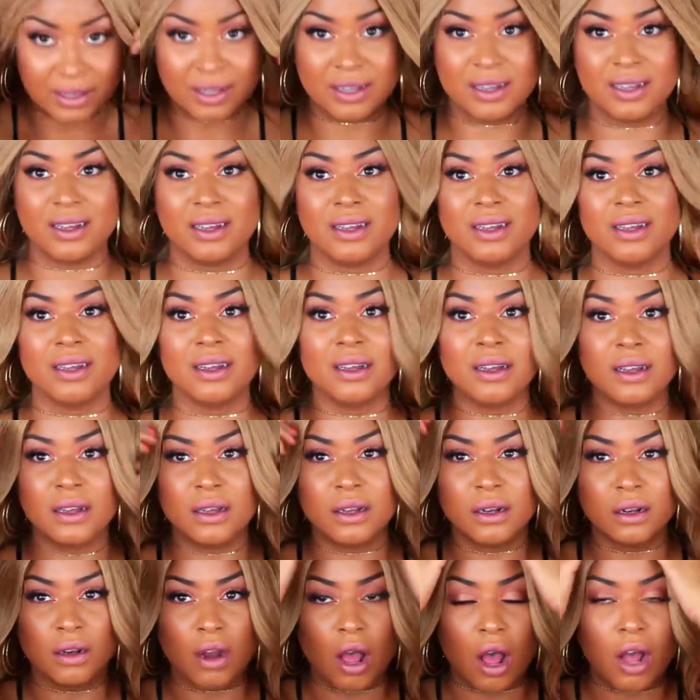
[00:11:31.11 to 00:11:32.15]
the
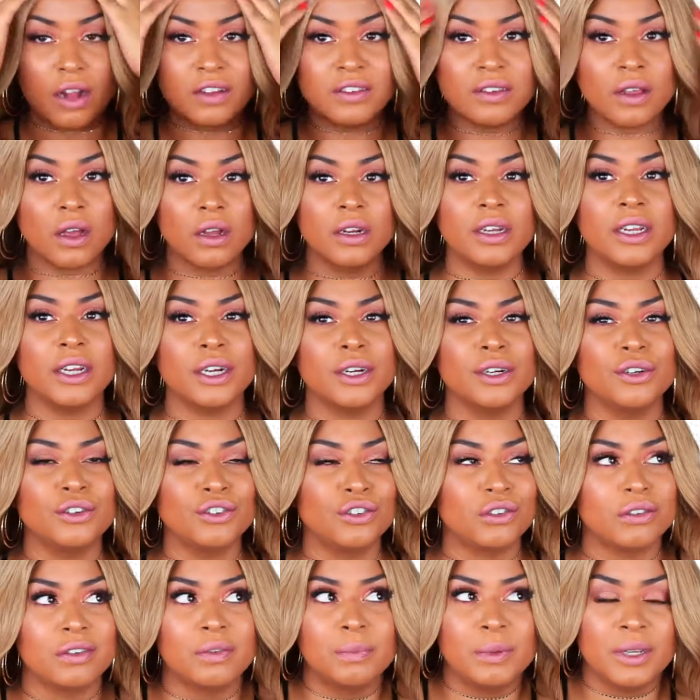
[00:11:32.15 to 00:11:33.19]
knots on here
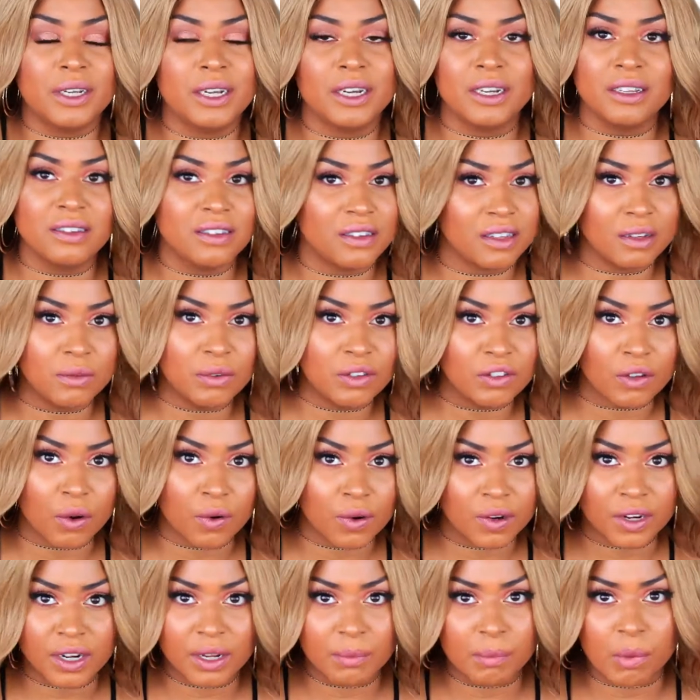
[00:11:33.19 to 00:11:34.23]
just because it was
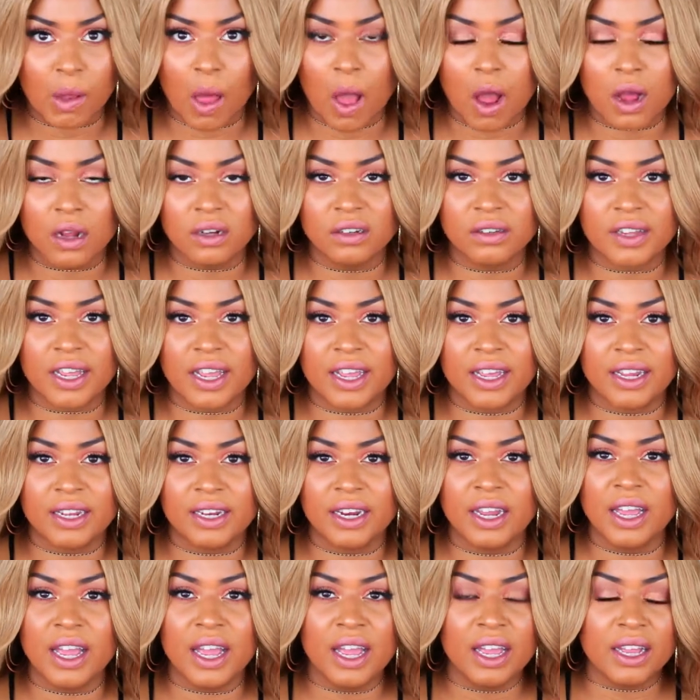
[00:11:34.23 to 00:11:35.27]
already blonde
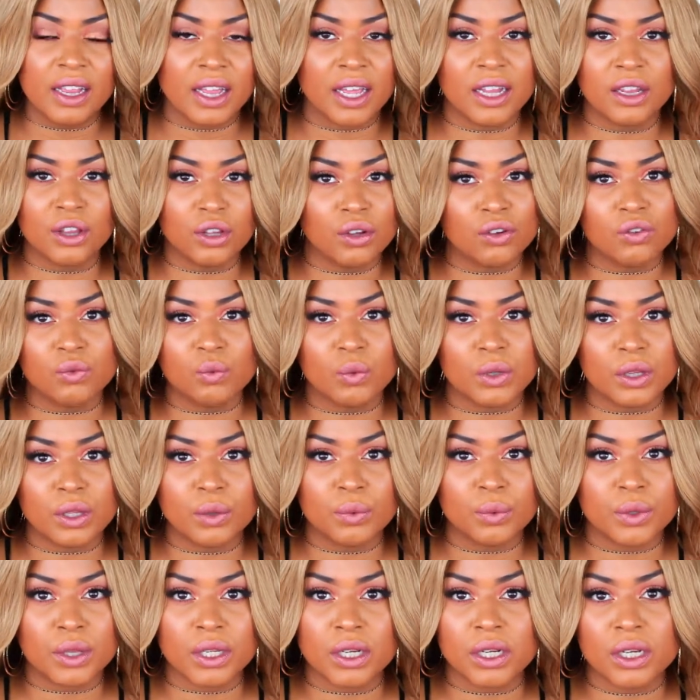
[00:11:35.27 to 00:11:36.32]
and it looked
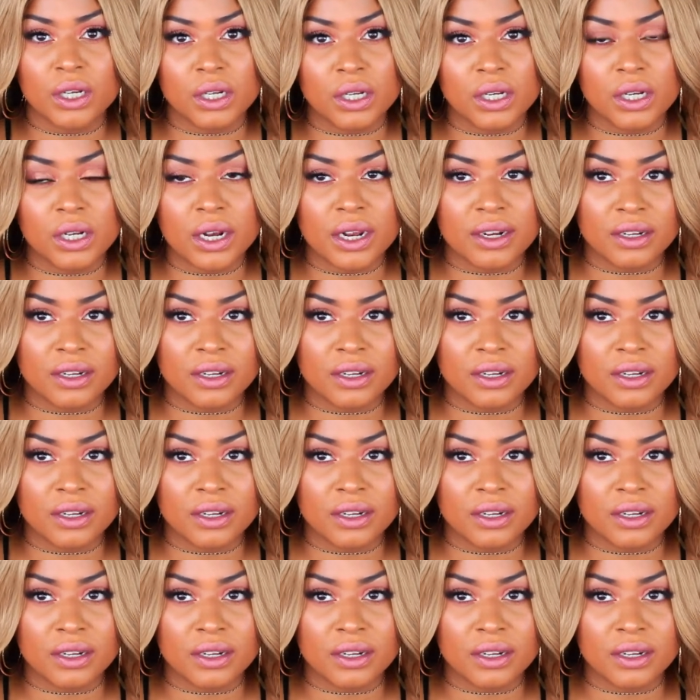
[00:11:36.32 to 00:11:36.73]
really, really good.